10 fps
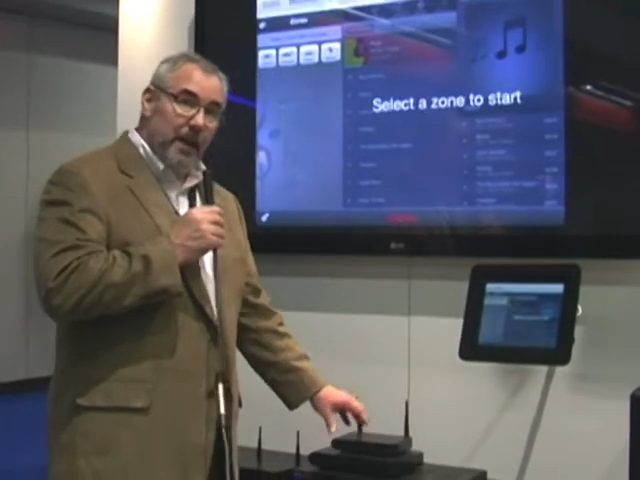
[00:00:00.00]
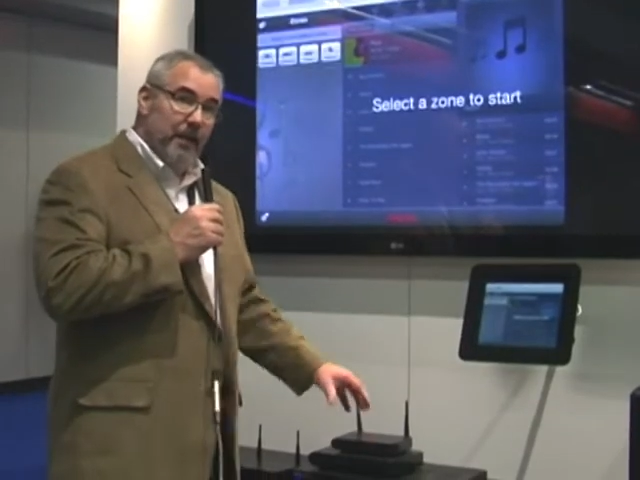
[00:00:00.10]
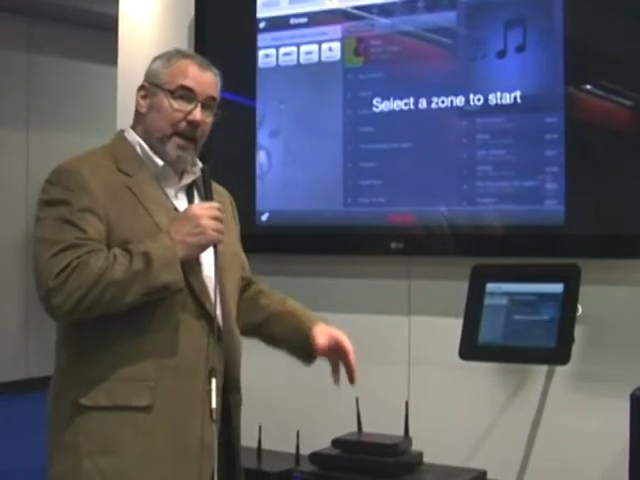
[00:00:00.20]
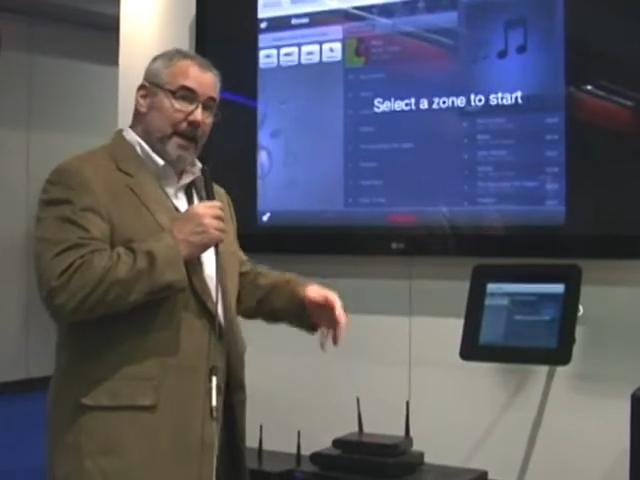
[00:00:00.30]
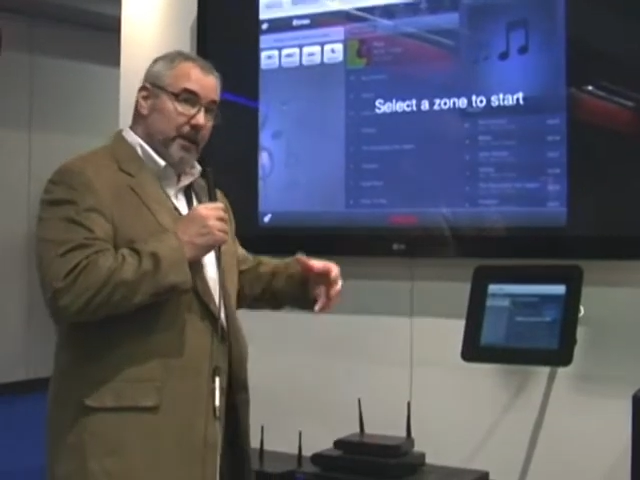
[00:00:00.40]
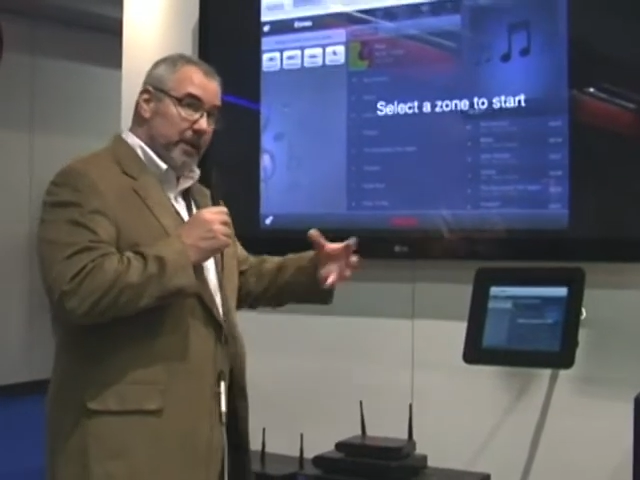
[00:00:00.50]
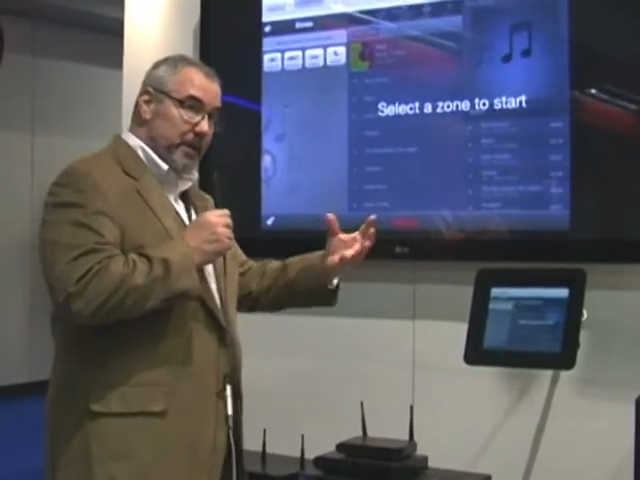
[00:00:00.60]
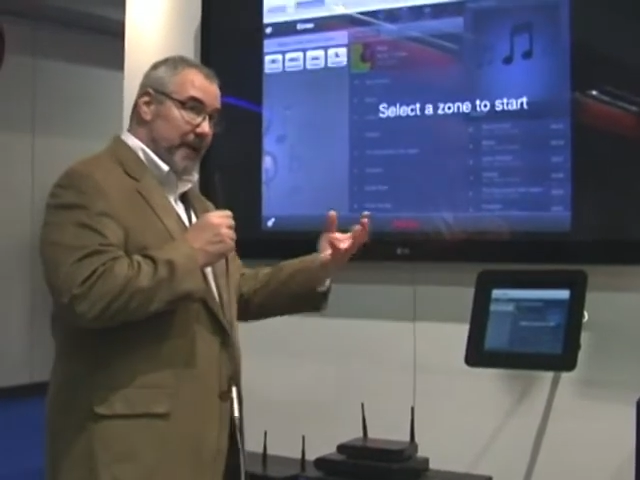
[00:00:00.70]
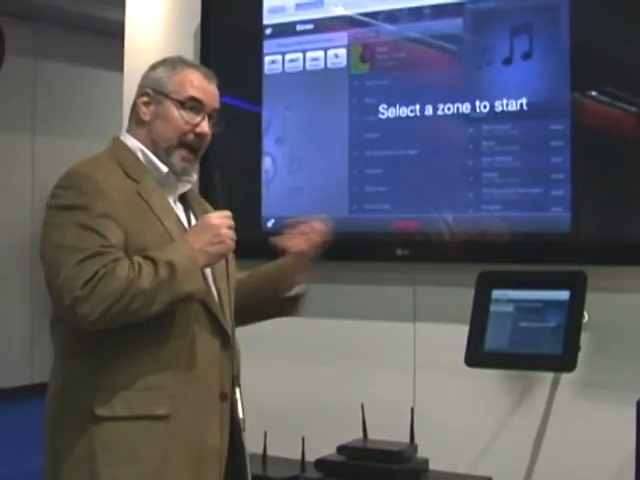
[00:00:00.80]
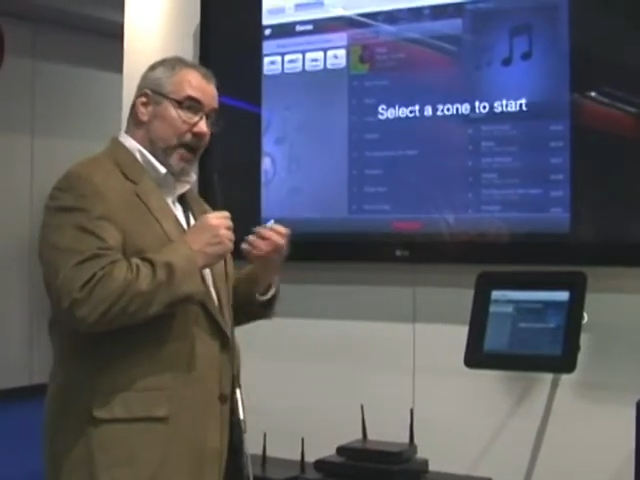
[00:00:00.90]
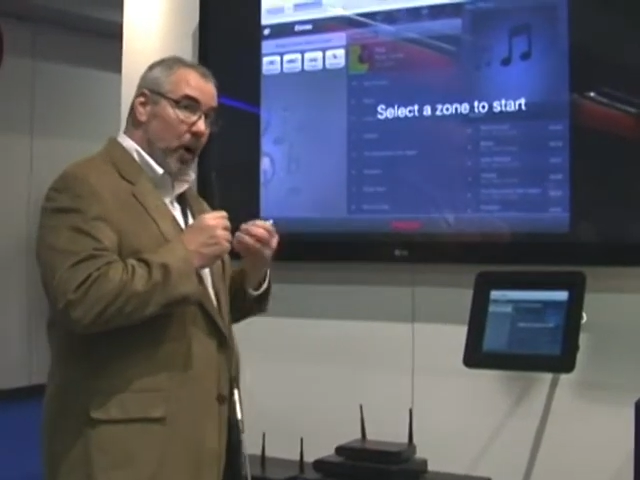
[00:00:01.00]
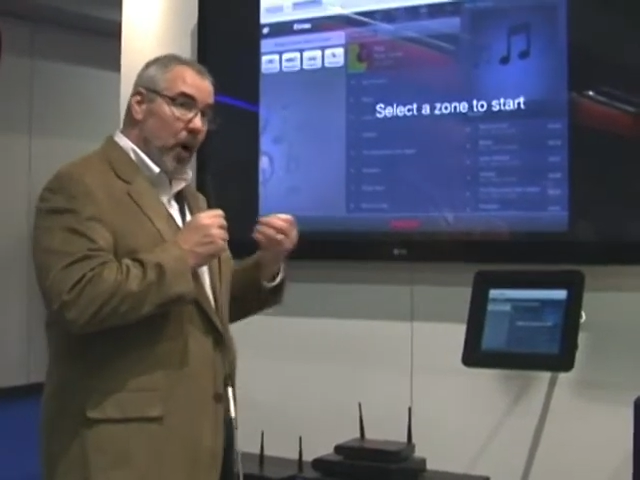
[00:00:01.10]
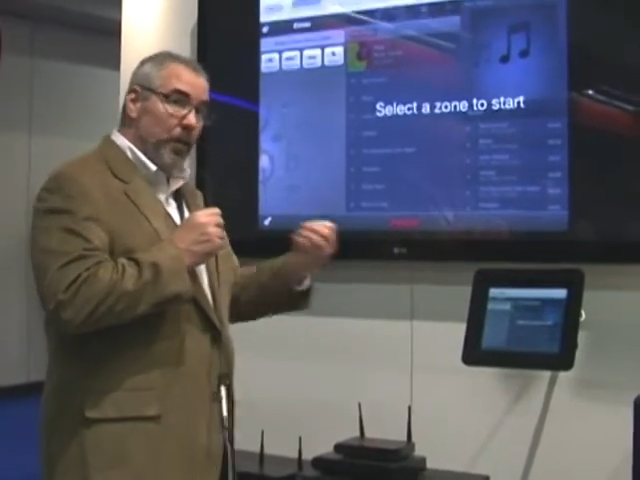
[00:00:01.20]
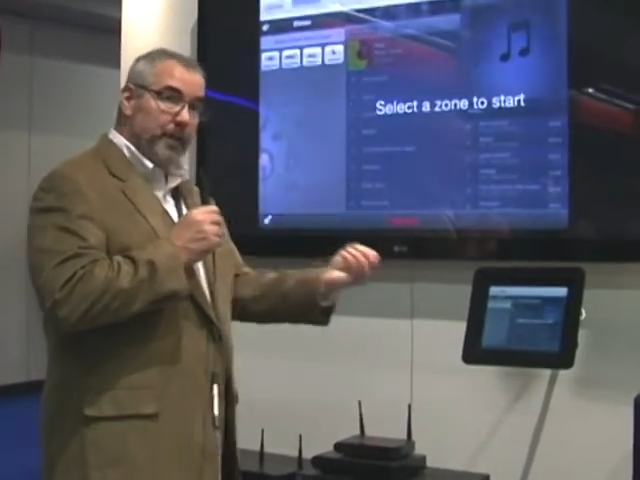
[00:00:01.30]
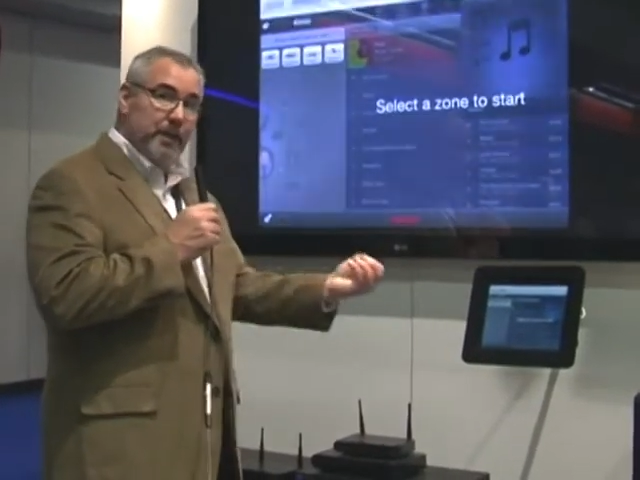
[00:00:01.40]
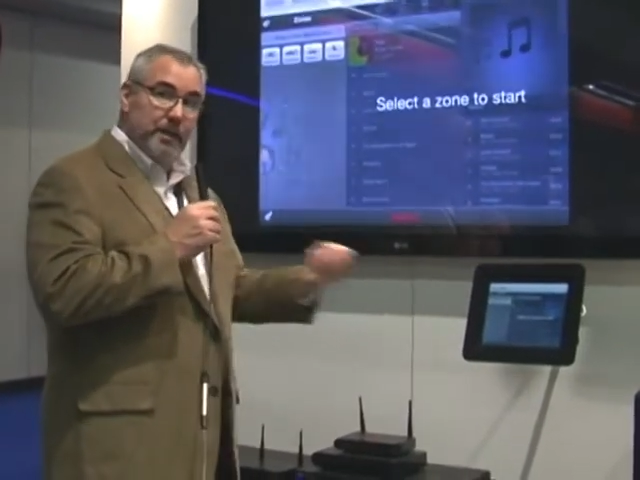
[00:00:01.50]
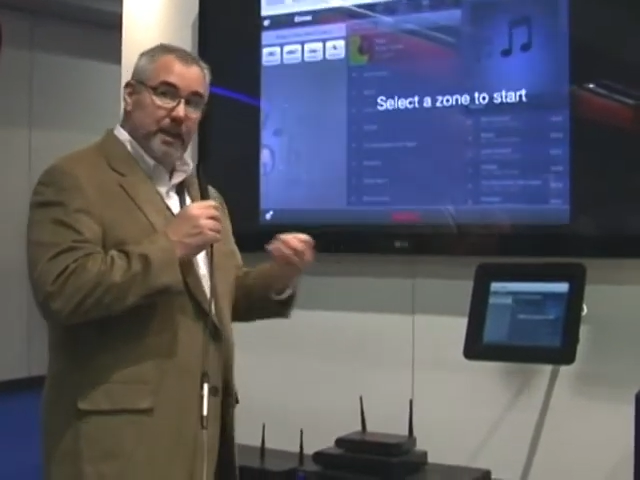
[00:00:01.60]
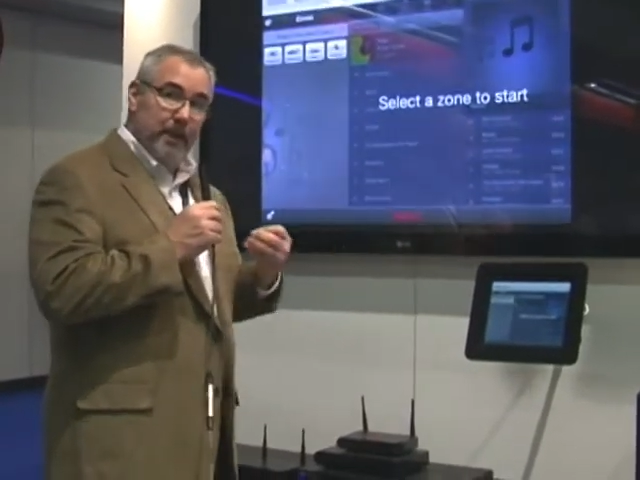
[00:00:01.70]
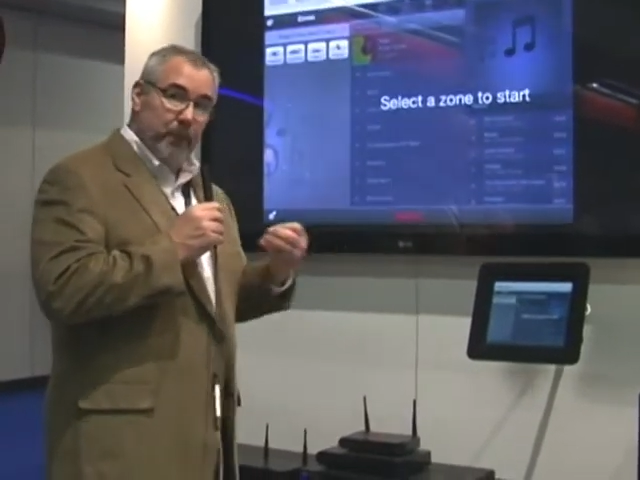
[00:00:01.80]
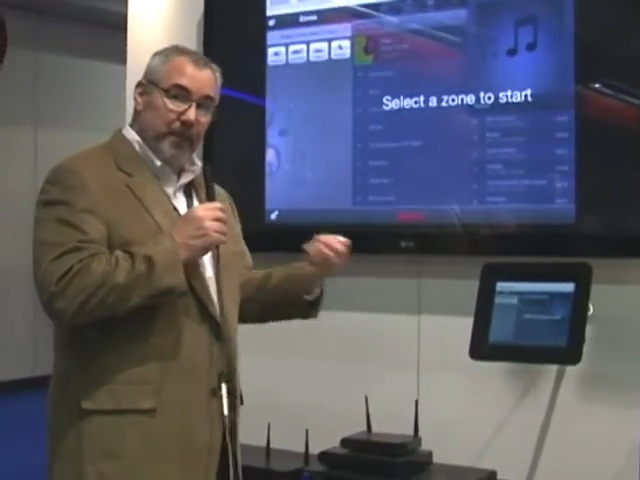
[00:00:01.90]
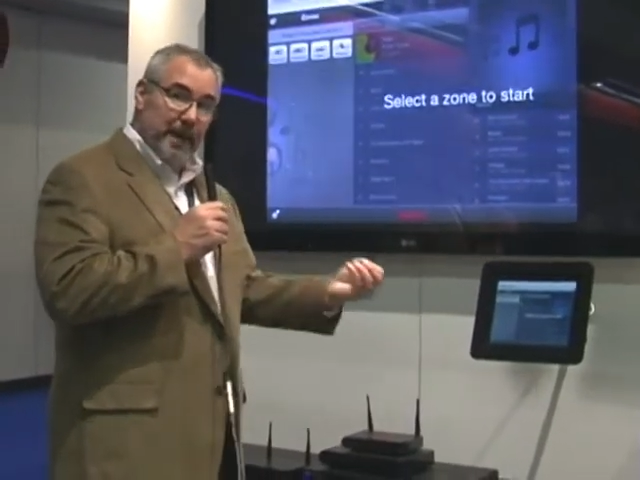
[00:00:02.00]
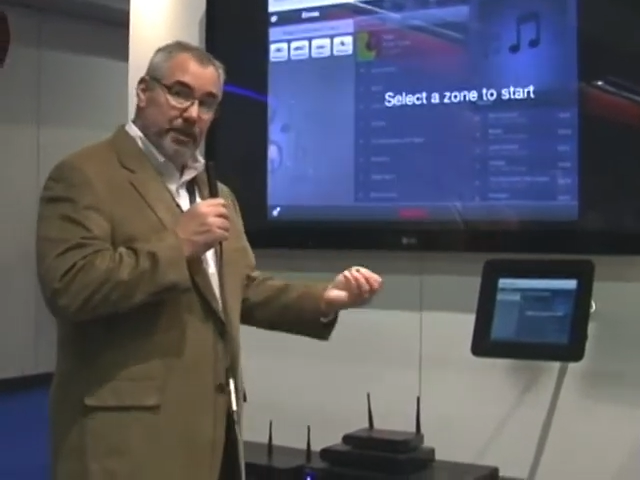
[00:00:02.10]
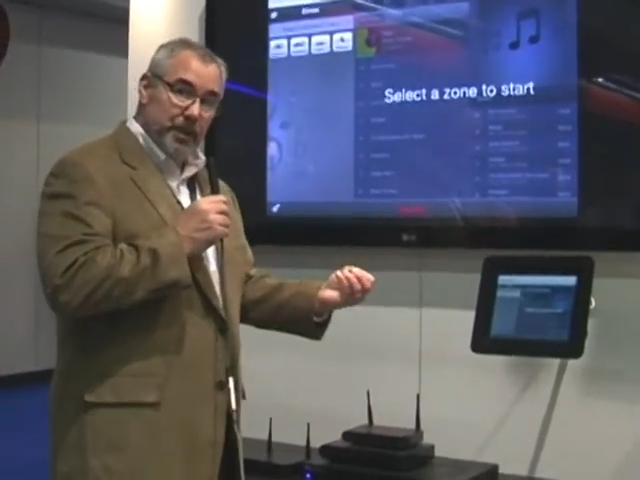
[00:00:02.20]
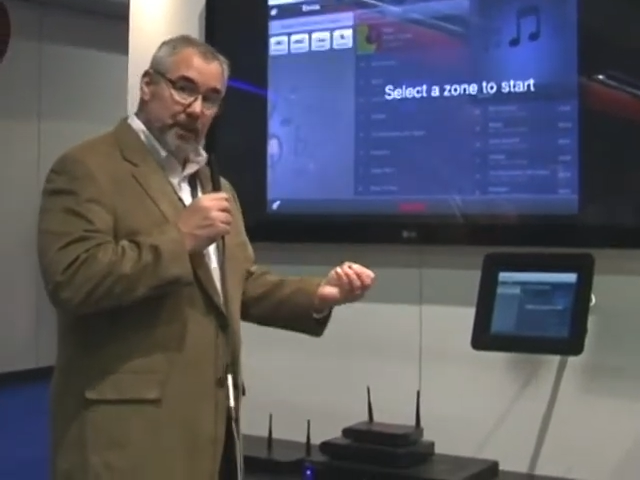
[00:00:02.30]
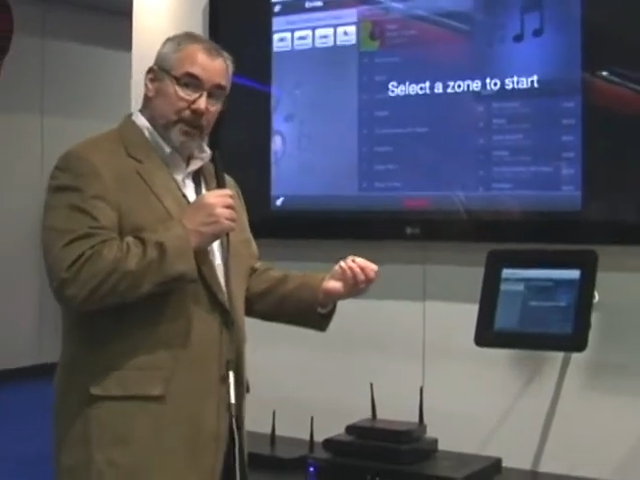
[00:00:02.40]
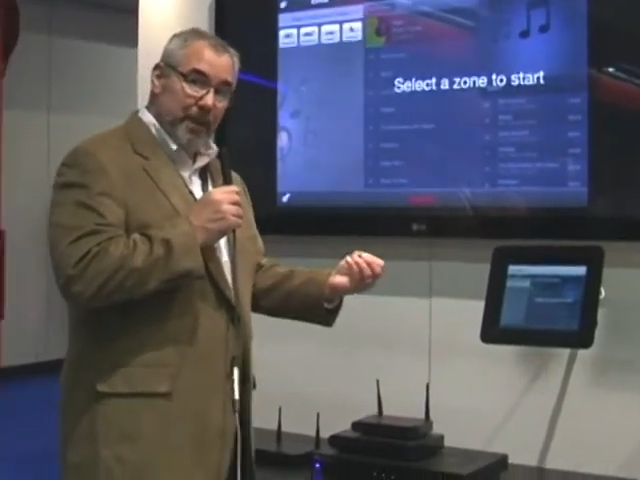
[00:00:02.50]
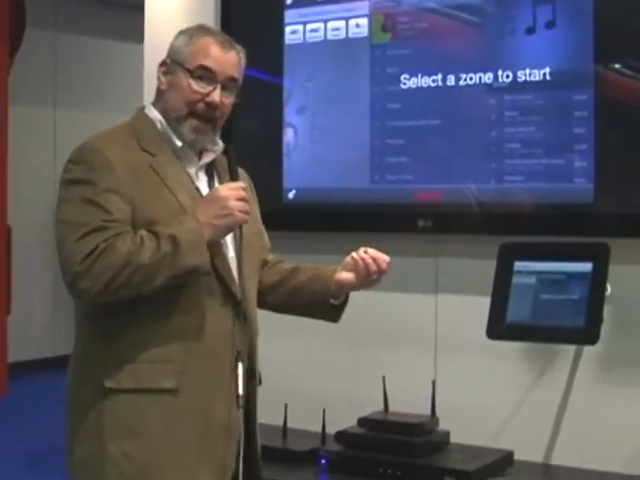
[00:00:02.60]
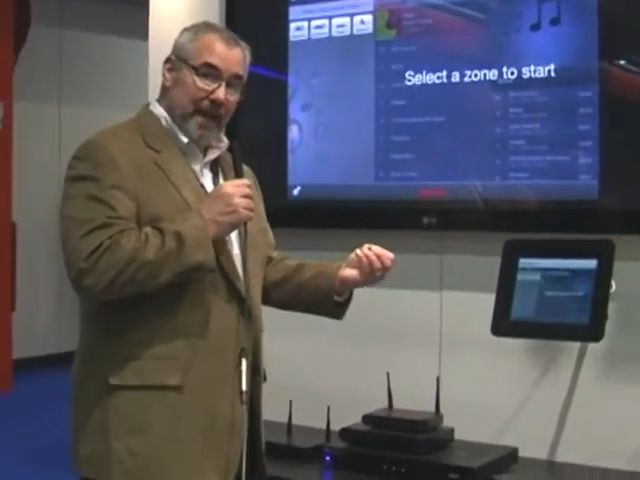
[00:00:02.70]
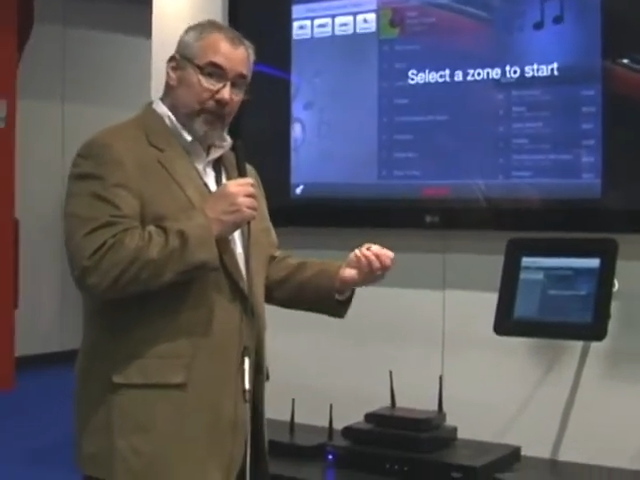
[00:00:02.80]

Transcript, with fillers: They communicate all the music information back